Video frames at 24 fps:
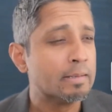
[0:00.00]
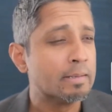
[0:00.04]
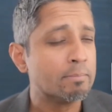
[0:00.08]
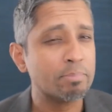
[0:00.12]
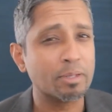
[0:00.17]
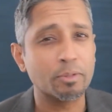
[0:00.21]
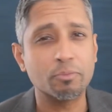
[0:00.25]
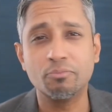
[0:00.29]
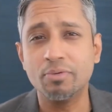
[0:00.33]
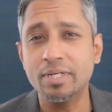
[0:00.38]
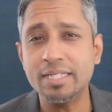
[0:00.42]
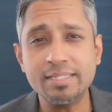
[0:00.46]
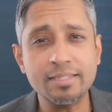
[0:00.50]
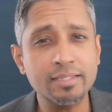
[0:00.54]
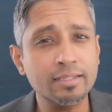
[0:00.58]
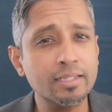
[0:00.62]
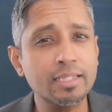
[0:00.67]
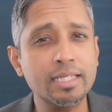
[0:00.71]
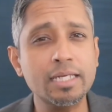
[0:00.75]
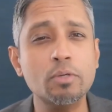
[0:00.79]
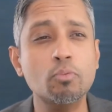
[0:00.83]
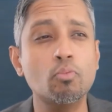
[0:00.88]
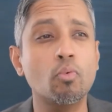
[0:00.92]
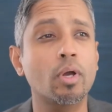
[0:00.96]
But
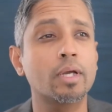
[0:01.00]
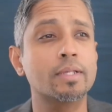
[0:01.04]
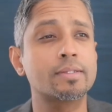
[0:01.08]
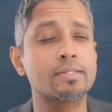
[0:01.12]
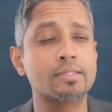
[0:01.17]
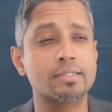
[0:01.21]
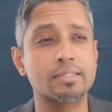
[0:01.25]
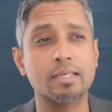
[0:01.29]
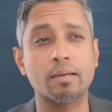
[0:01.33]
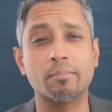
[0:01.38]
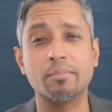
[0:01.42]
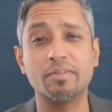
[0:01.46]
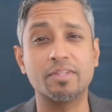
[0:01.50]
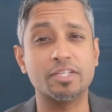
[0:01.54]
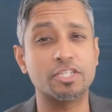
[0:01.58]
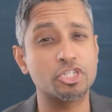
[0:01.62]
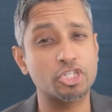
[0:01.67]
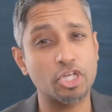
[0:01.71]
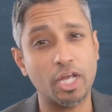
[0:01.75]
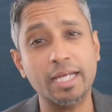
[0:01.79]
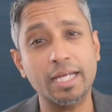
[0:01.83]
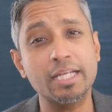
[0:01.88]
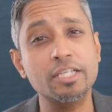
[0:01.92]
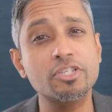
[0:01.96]
recently, with some of the
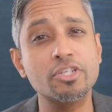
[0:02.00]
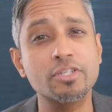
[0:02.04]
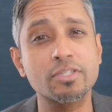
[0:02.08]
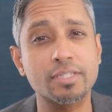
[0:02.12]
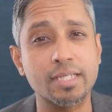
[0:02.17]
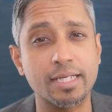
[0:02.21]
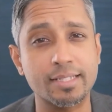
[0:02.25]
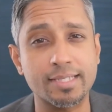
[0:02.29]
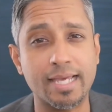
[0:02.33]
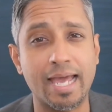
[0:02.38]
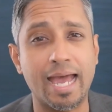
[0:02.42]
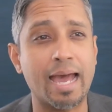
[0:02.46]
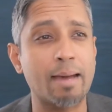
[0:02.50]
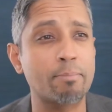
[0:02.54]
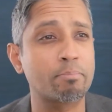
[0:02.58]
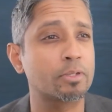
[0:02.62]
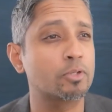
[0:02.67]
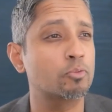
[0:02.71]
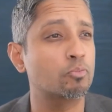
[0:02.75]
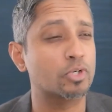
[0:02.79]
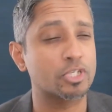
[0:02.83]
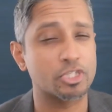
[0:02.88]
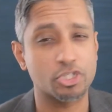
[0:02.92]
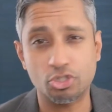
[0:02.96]
changes that's
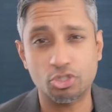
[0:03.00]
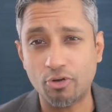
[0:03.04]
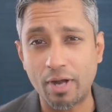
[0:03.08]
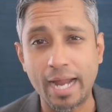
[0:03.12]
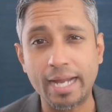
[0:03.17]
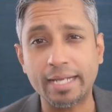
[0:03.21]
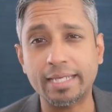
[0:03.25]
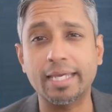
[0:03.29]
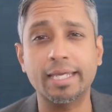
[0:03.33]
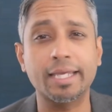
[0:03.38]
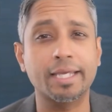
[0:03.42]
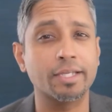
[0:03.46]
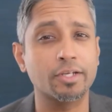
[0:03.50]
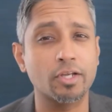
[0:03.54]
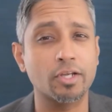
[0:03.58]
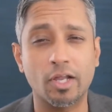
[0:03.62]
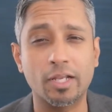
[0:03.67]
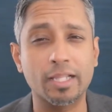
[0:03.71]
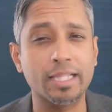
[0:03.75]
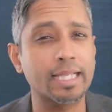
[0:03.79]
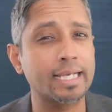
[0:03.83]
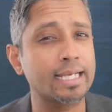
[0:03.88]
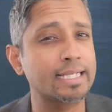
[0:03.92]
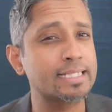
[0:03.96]
happened with tracking and
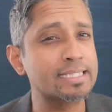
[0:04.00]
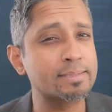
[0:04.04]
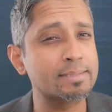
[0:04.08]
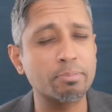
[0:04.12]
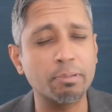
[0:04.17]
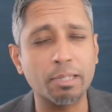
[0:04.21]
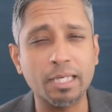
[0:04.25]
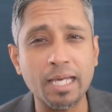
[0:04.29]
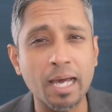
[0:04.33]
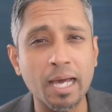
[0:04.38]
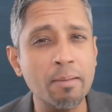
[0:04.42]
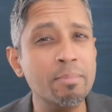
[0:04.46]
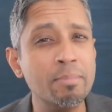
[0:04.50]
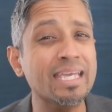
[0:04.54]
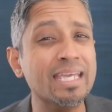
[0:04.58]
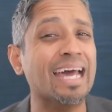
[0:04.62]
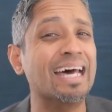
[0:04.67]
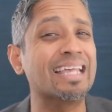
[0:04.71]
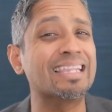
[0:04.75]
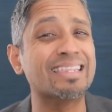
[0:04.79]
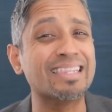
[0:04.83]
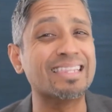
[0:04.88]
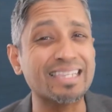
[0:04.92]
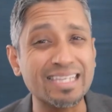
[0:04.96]
all that, it's becoming
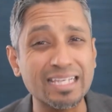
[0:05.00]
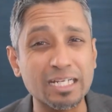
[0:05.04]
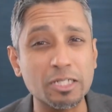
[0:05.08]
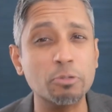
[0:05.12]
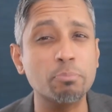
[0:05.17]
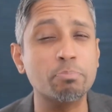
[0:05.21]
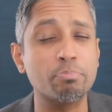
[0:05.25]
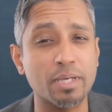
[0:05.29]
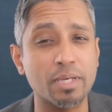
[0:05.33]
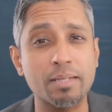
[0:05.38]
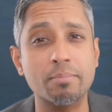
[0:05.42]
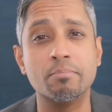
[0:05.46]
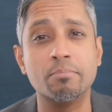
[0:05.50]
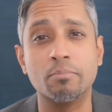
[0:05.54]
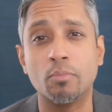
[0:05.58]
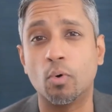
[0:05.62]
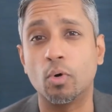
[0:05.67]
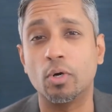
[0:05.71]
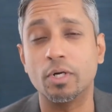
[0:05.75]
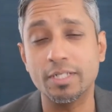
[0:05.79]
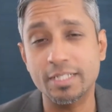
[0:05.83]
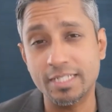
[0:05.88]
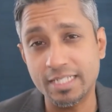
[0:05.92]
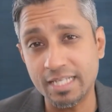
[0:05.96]
a little bit
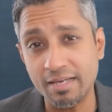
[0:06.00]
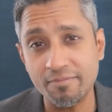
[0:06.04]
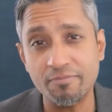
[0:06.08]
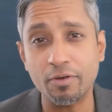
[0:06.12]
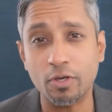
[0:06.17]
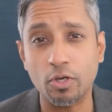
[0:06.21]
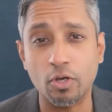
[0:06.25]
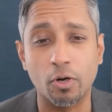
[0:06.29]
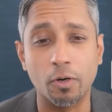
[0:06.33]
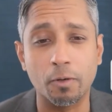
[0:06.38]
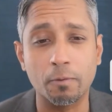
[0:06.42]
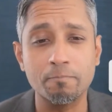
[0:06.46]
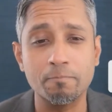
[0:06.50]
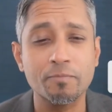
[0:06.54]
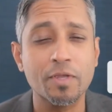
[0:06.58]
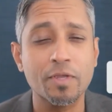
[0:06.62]
more difficult.